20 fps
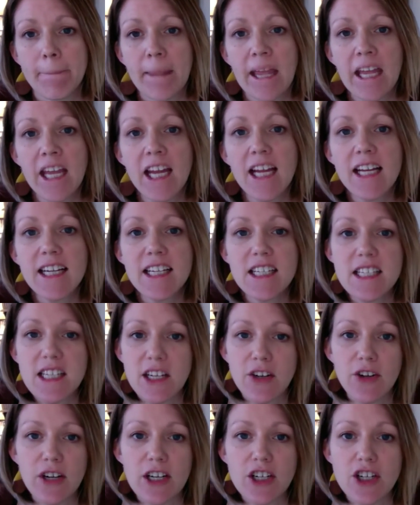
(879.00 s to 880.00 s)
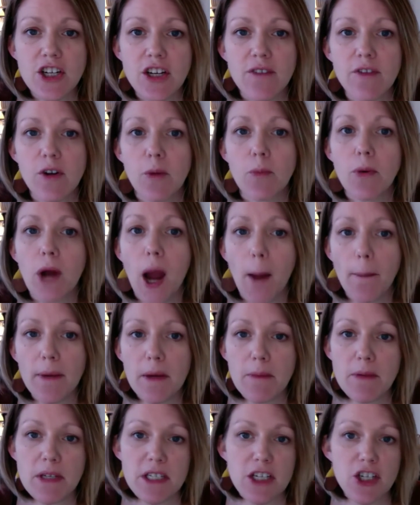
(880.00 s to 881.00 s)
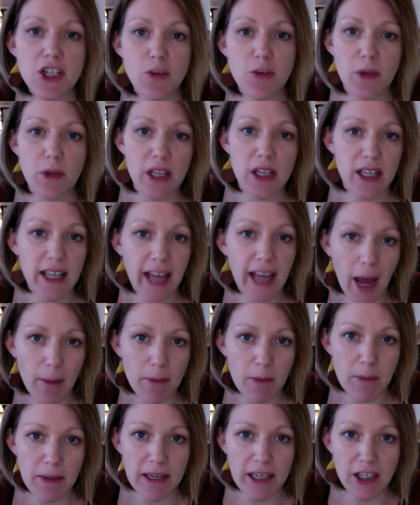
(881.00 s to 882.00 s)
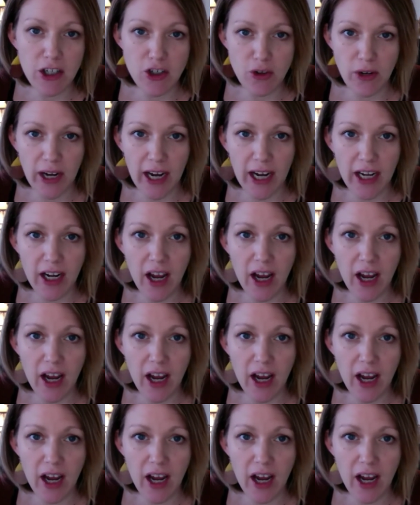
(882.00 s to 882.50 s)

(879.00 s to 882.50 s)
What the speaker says: In consideration of their prominent position within the cabinet-making trade,